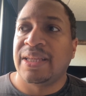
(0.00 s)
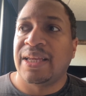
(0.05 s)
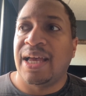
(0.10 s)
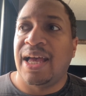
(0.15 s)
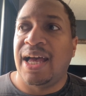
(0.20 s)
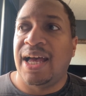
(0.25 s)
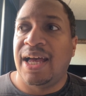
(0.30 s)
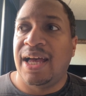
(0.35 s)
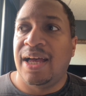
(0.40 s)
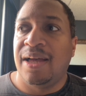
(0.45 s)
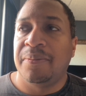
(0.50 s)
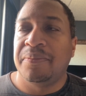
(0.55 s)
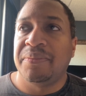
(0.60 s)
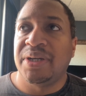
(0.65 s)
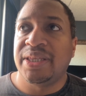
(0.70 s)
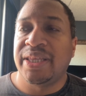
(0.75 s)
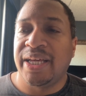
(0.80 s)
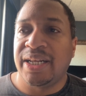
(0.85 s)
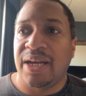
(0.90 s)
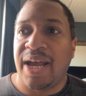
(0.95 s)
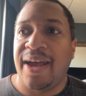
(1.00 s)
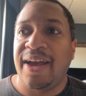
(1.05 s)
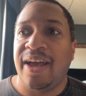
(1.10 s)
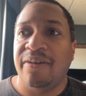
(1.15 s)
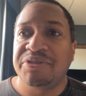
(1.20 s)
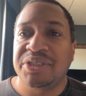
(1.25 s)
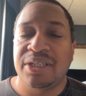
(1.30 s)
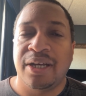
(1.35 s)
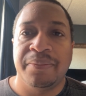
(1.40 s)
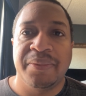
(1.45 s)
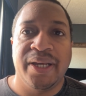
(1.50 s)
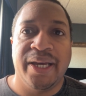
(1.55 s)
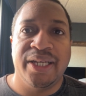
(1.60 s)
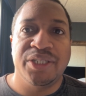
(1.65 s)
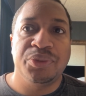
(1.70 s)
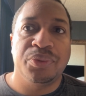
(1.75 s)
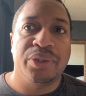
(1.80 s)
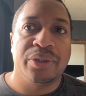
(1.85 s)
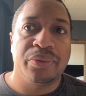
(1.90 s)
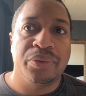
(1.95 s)
But then I have some
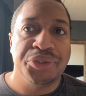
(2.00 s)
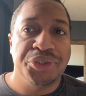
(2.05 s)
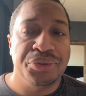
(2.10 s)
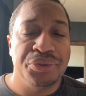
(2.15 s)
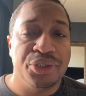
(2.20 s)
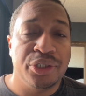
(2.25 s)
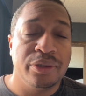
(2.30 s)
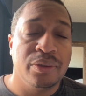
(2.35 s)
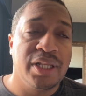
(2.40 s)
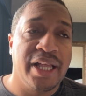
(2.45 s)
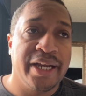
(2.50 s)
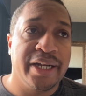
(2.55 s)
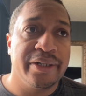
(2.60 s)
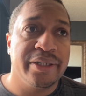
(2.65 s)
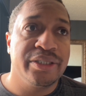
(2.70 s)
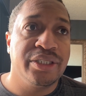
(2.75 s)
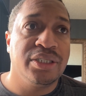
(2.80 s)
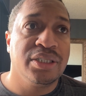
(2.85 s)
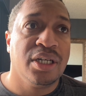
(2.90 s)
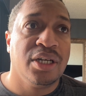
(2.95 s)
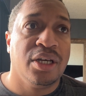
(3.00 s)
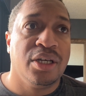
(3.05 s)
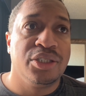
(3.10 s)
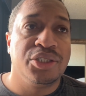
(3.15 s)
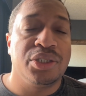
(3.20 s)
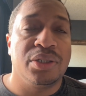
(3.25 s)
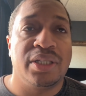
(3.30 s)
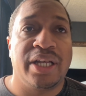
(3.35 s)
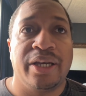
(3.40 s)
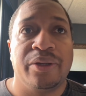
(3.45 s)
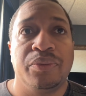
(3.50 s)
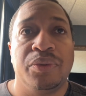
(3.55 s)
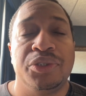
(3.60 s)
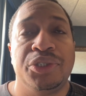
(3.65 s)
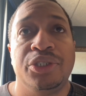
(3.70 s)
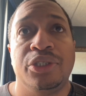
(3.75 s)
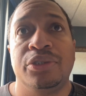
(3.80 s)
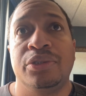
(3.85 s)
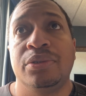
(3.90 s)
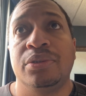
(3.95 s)
days where we'll do 2-leggers. So we'll
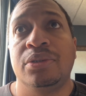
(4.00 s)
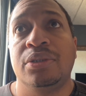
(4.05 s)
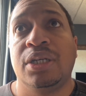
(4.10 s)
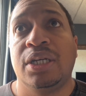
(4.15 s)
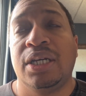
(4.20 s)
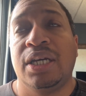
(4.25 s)
do